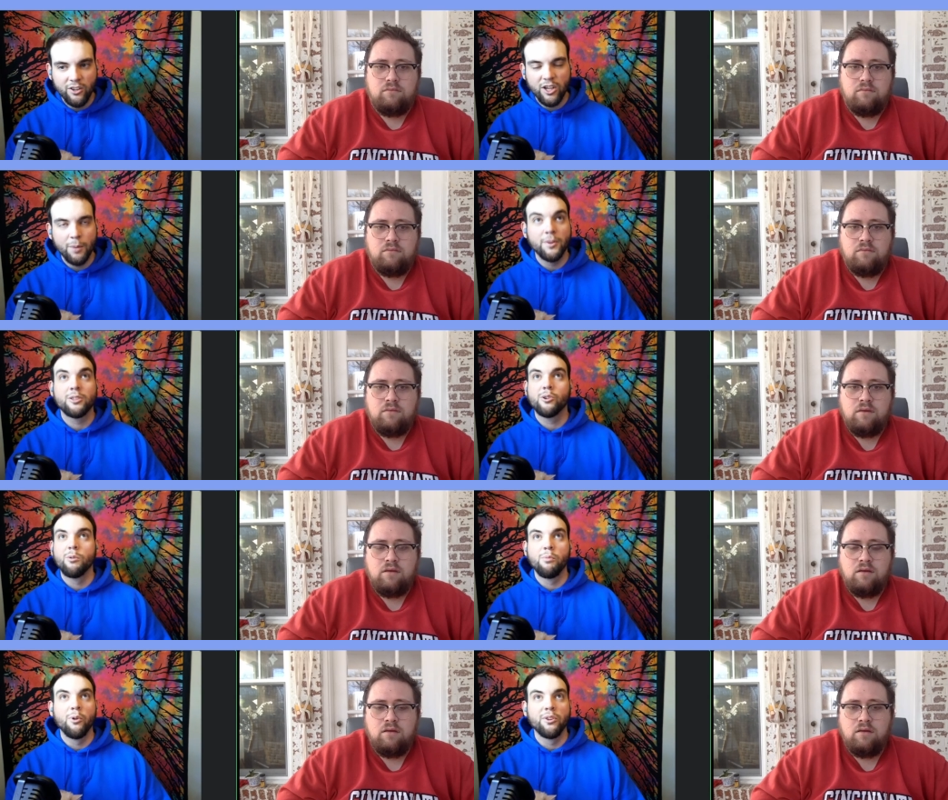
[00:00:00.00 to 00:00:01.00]
Speaker 1: up at the
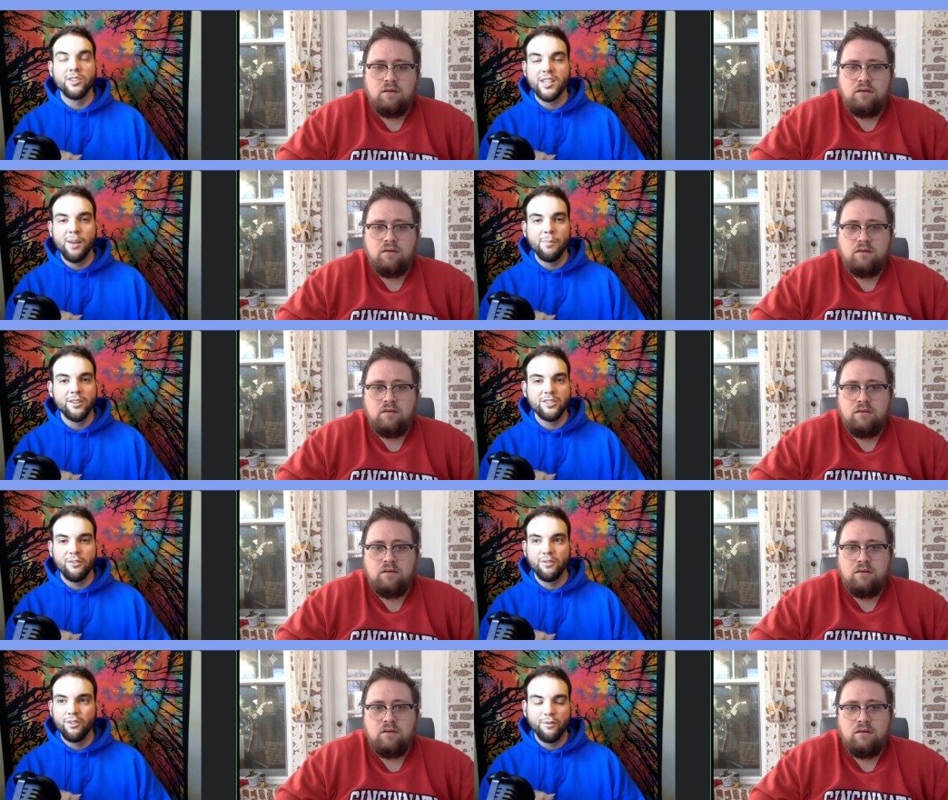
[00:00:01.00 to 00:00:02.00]
scoreboard and there's eight minutes left in
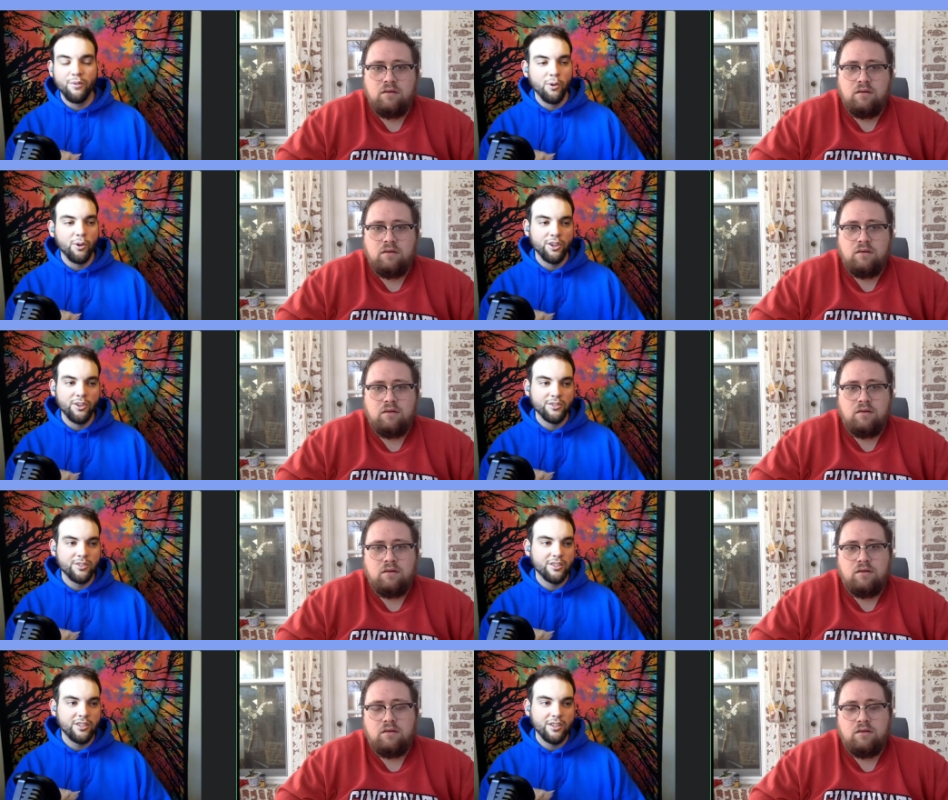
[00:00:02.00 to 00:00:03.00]
the fourth, and you're just
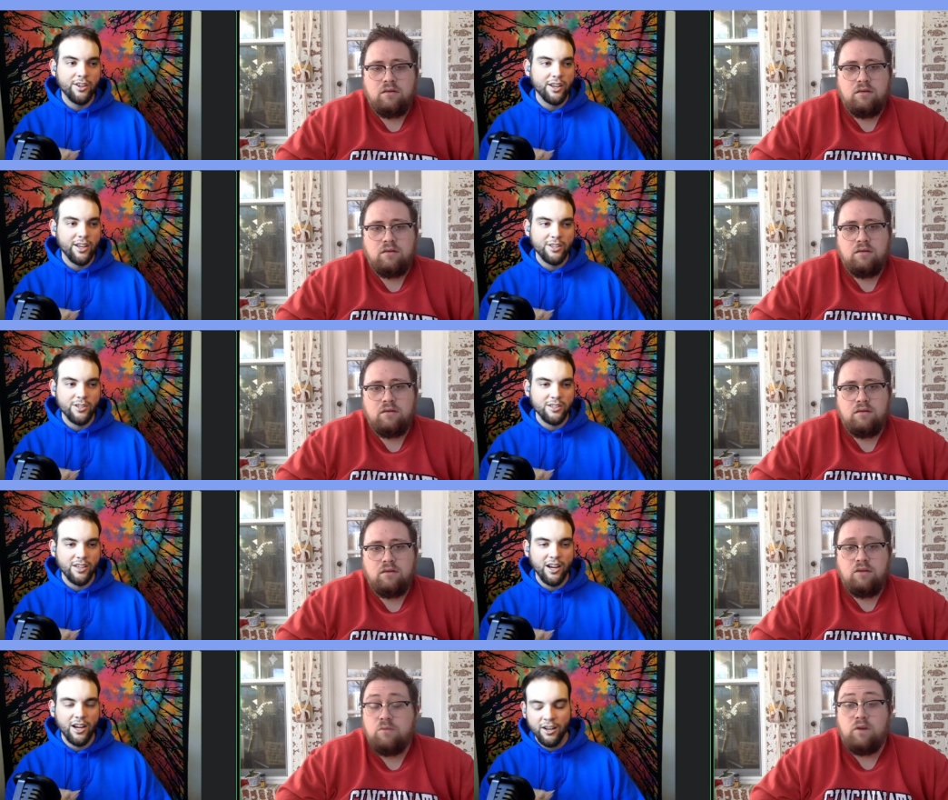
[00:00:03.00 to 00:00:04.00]
it's just like,
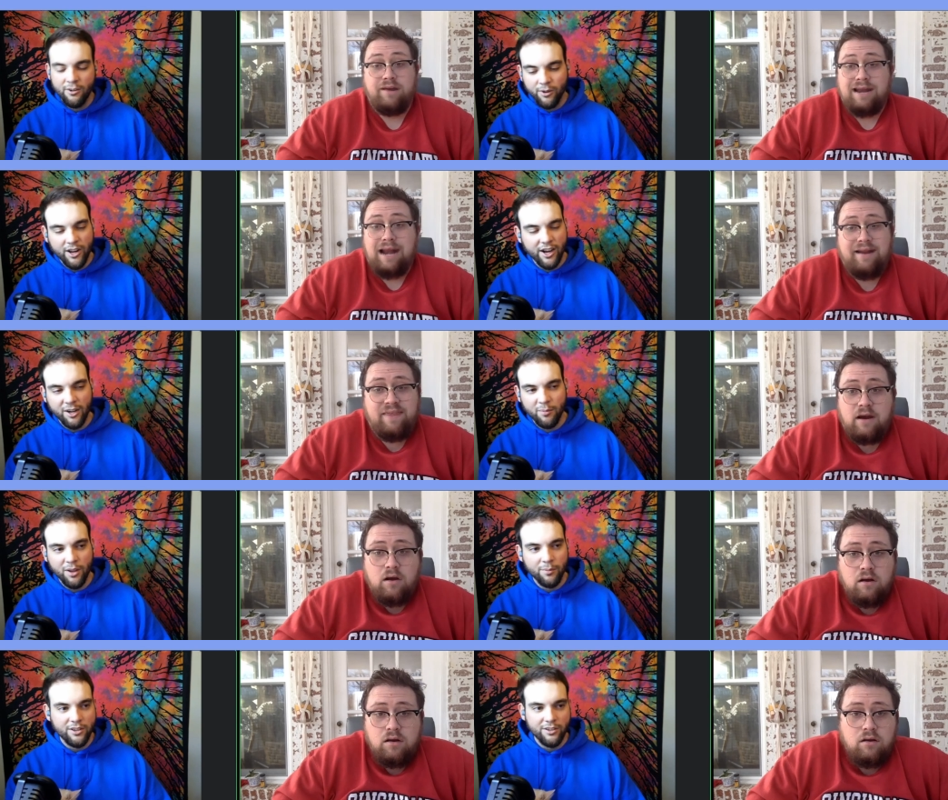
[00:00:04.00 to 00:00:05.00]
oh, we're not get out of that.
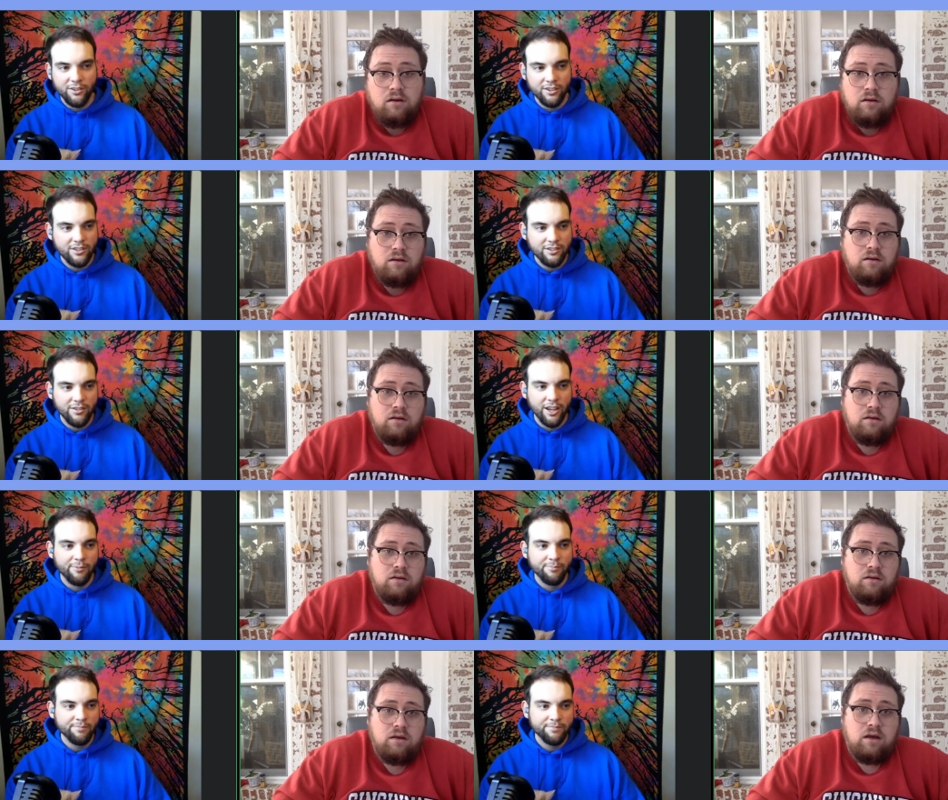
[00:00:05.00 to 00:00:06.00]
Do this, yeah,
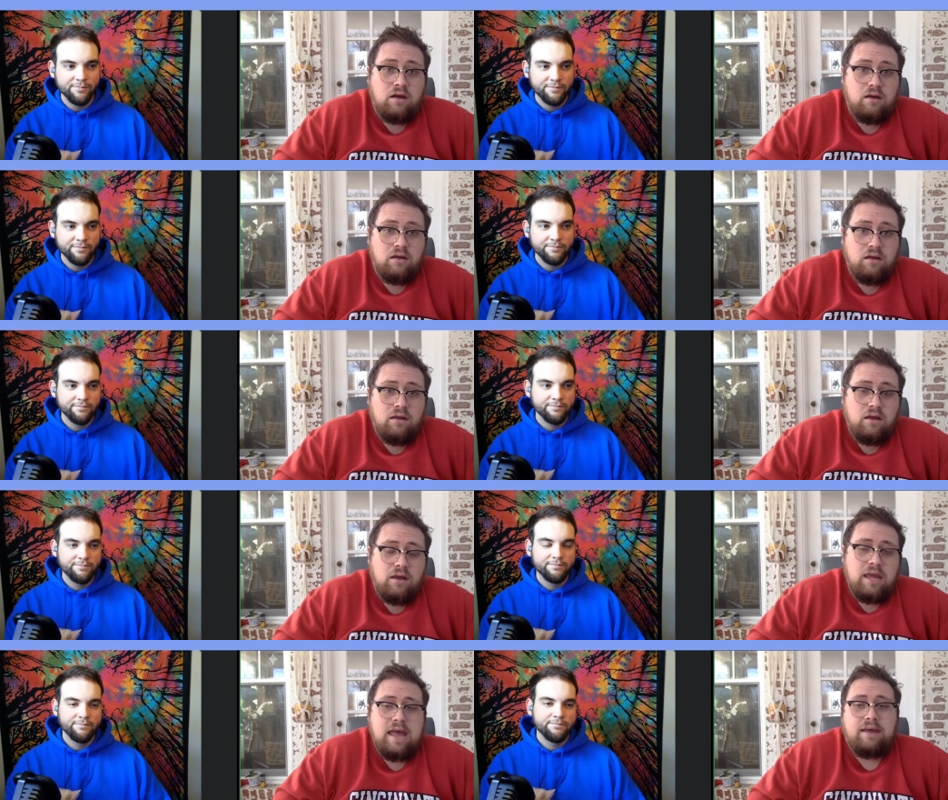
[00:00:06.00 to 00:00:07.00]
Speaker 2: yeah,
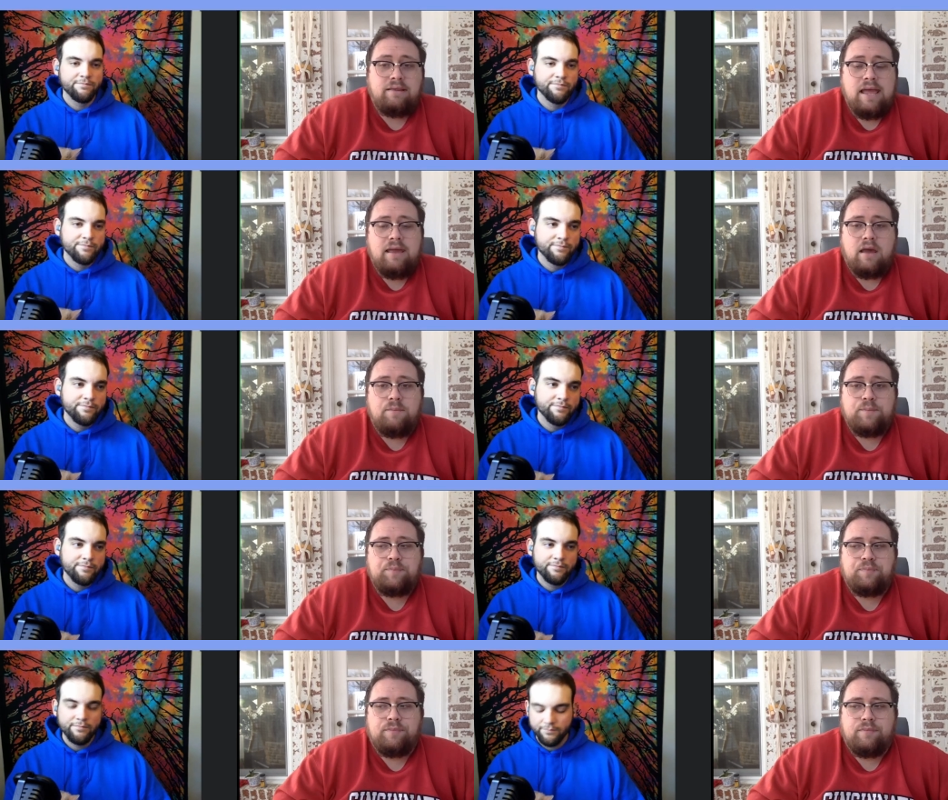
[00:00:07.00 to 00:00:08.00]
yeah, and like
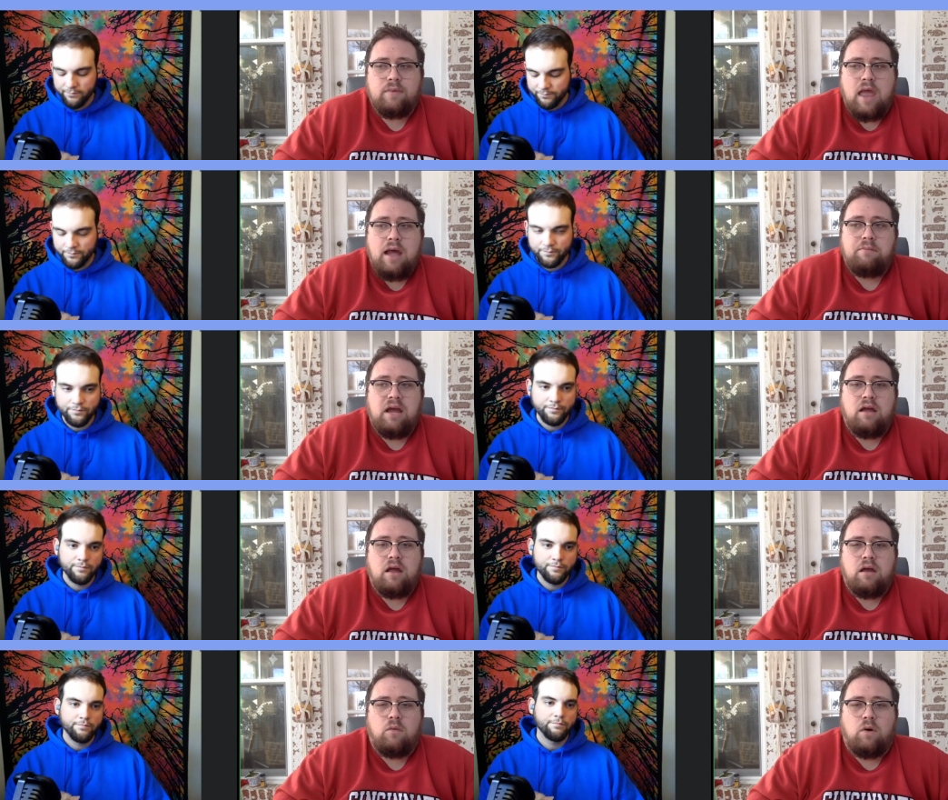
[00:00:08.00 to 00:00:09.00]
I'm not
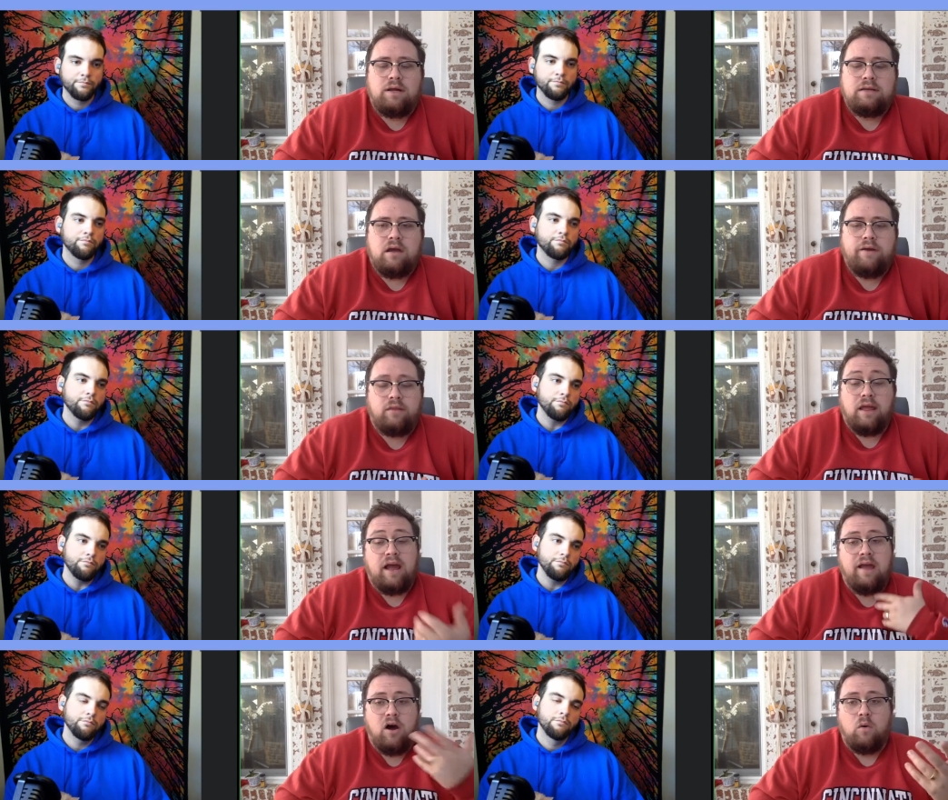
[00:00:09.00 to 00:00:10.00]
one. I
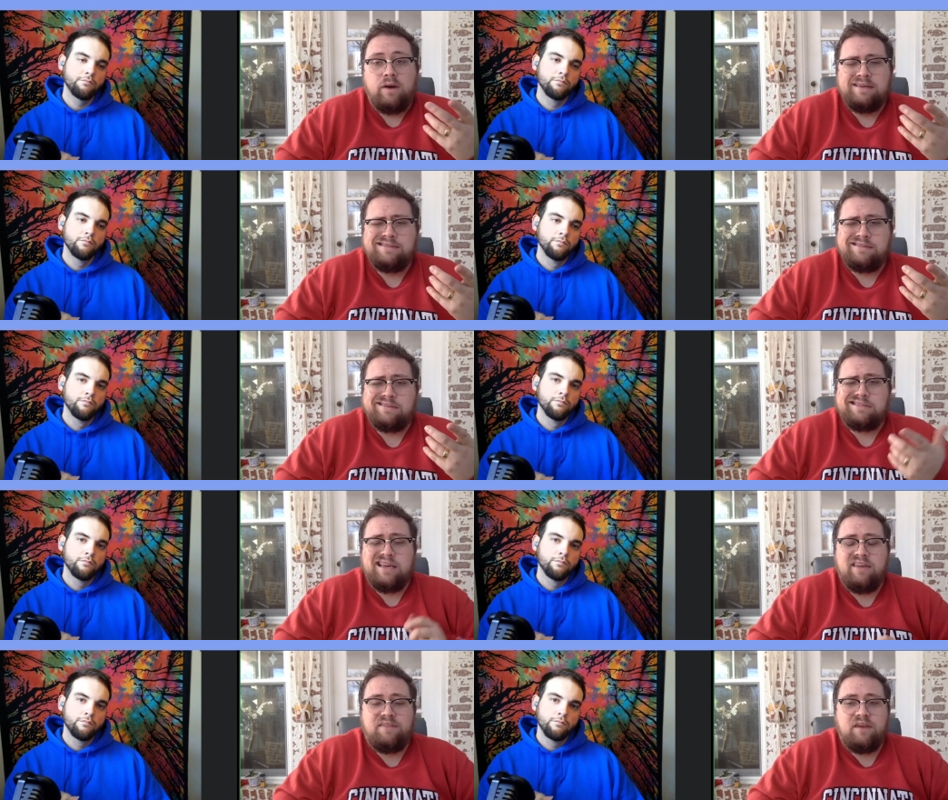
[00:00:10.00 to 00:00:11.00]
like I always
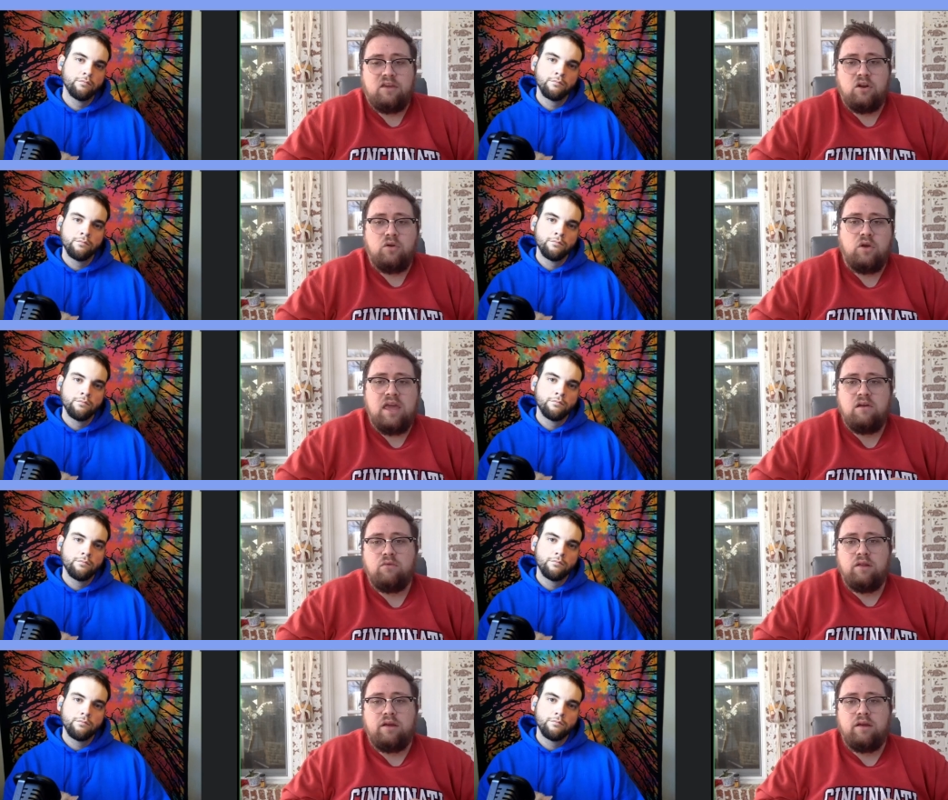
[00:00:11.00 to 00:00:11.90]
say that you know you can't